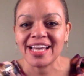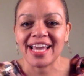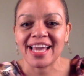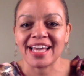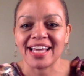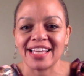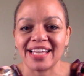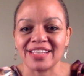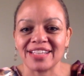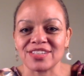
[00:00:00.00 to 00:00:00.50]

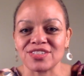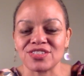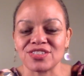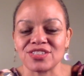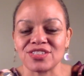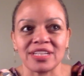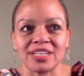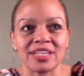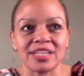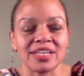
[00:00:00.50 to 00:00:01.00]
and
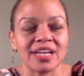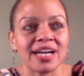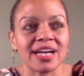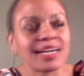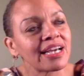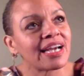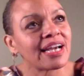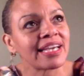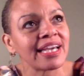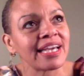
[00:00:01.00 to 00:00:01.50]

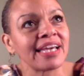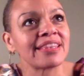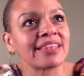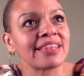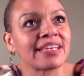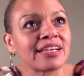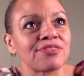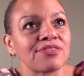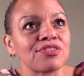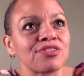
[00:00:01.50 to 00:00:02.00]
I can't
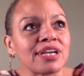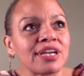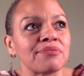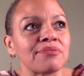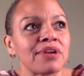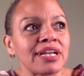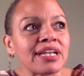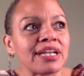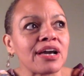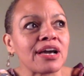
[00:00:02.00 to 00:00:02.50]
think of her name
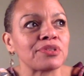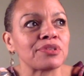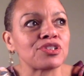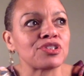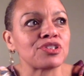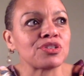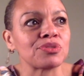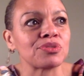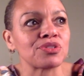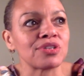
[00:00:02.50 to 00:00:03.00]
right now, but
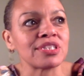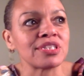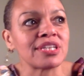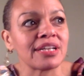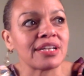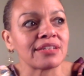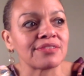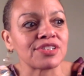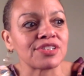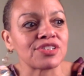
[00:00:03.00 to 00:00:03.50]
she was on
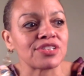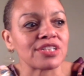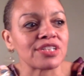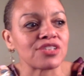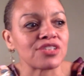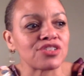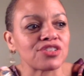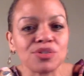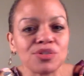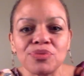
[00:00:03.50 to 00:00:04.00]
television
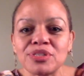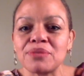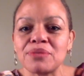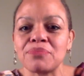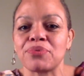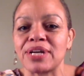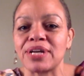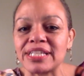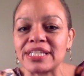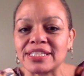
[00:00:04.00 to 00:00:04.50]
and she was
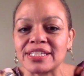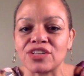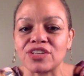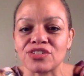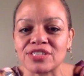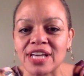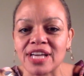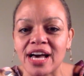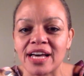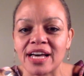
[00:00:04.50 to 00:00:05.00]
embracing her
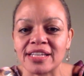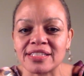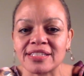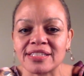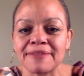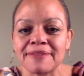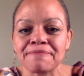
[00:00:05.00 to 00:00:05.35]
size.